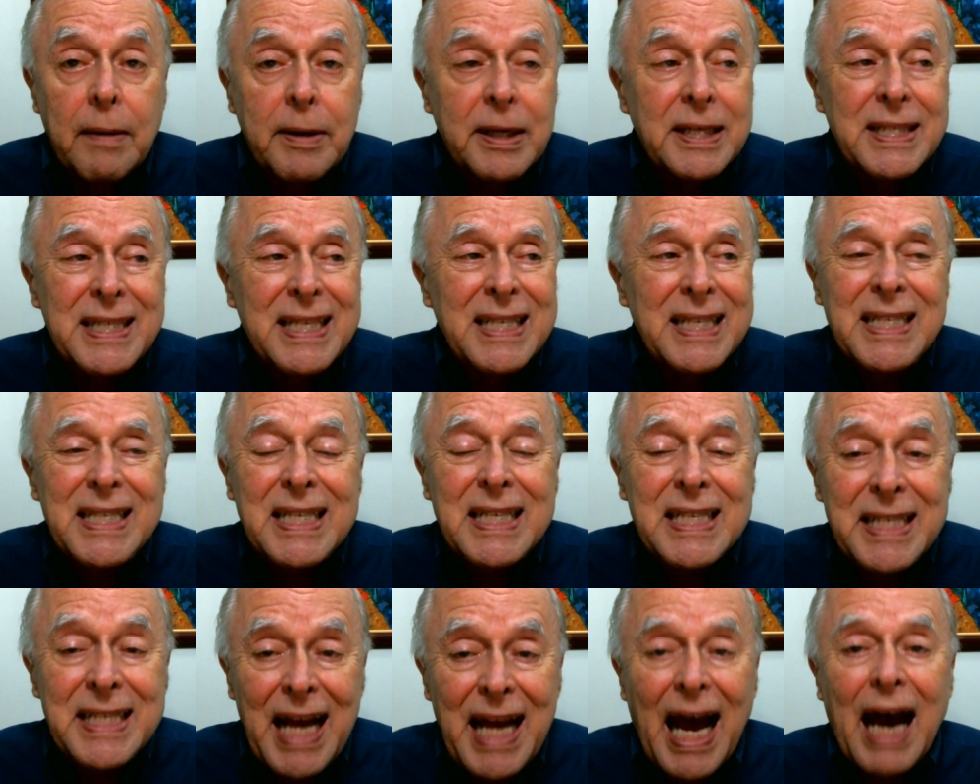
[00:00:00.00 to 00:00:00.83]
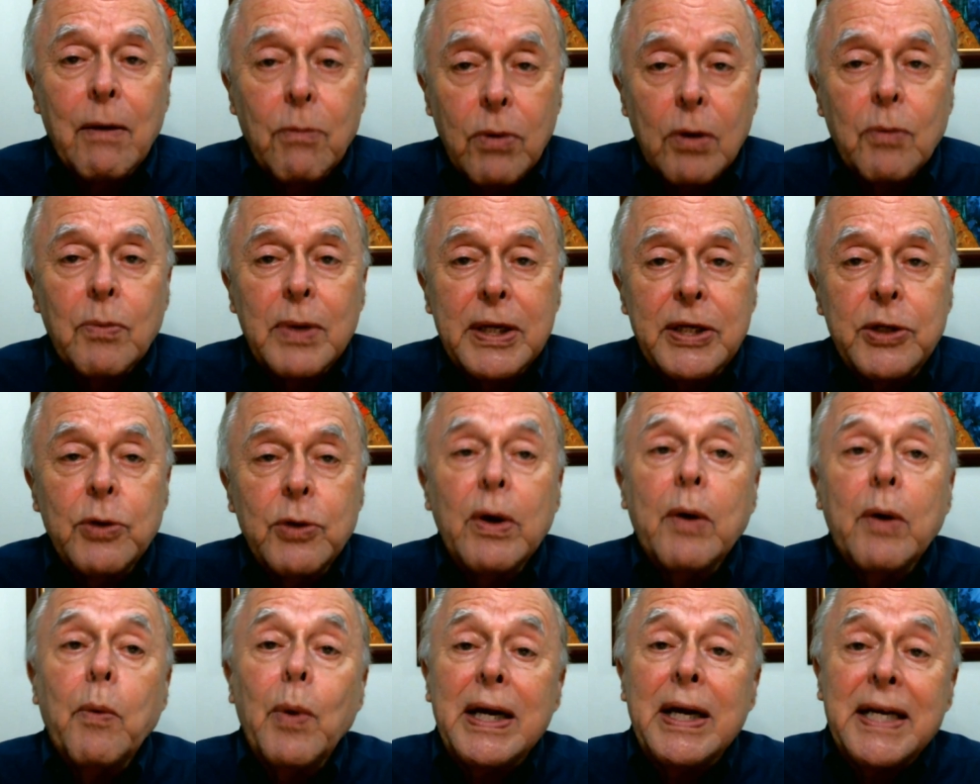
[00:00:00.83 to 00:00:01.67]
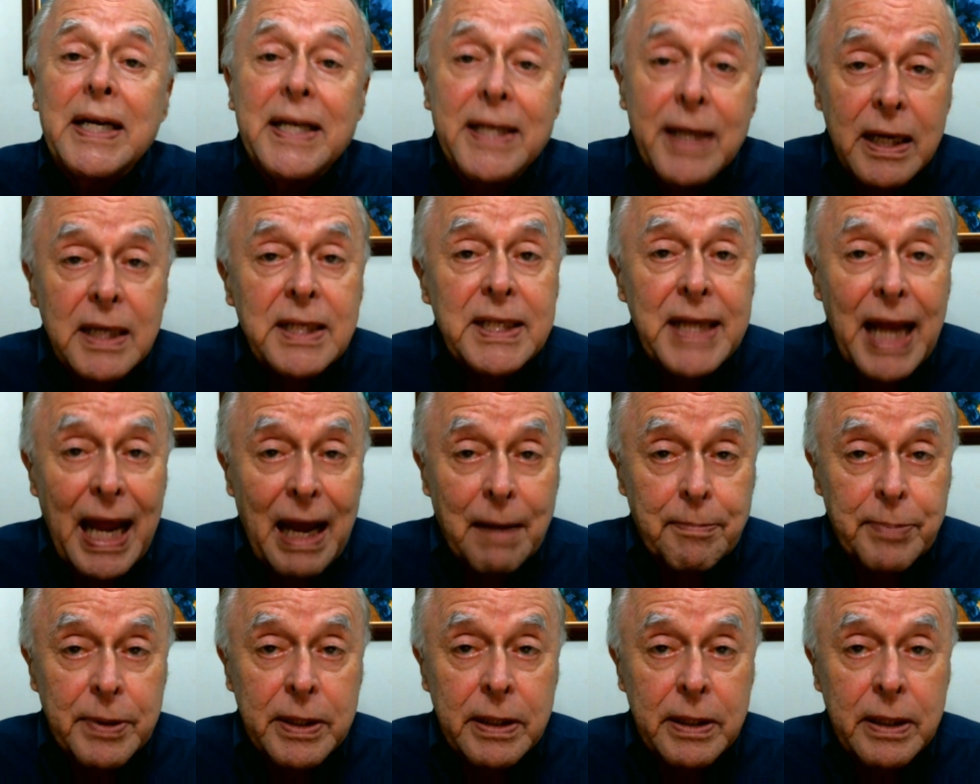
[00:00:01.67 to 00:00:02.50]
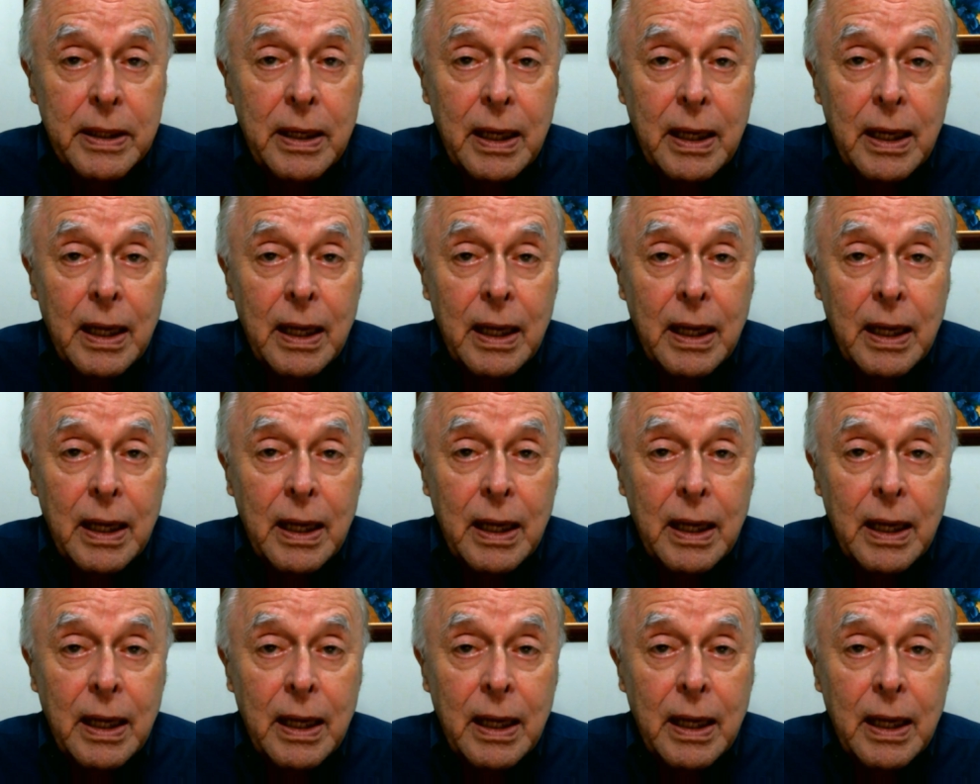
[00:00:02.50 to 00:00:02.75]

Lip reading: Because this is not what we do. And when it does happen,